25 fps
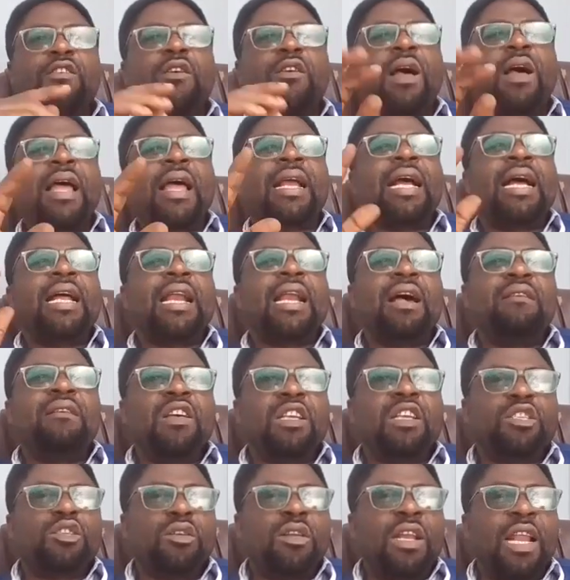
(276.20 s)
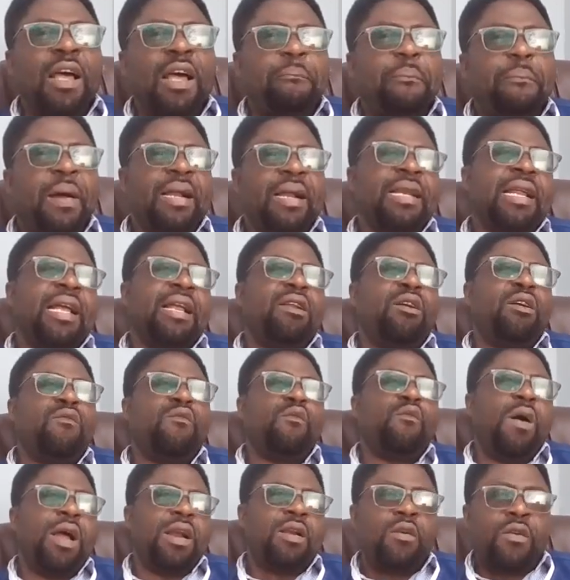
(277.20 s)
So I can have a solar panel
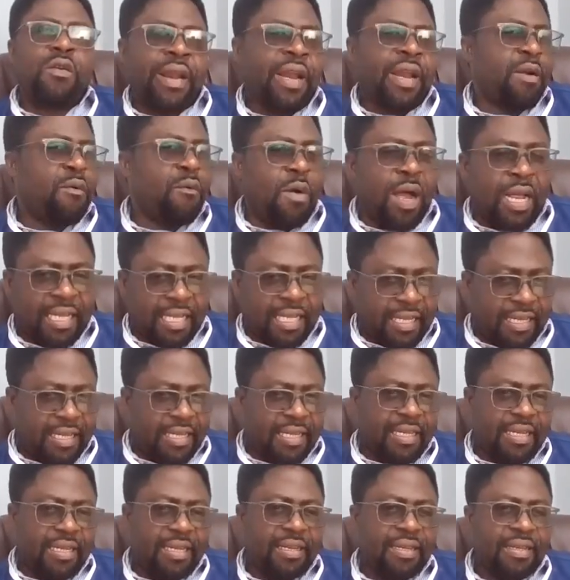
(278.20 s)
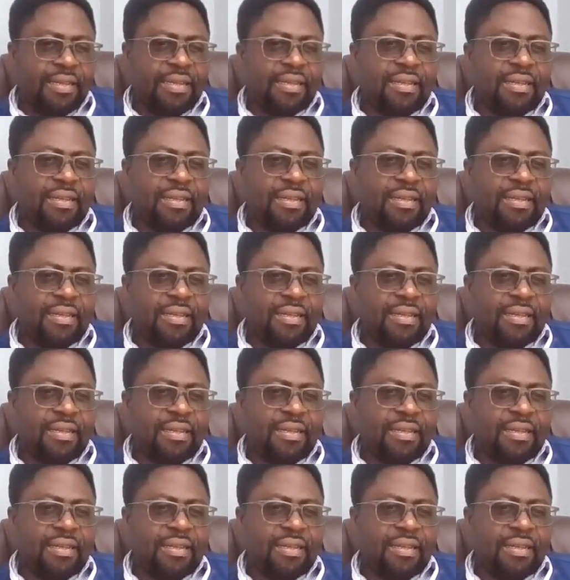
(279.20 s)
of 100 watts.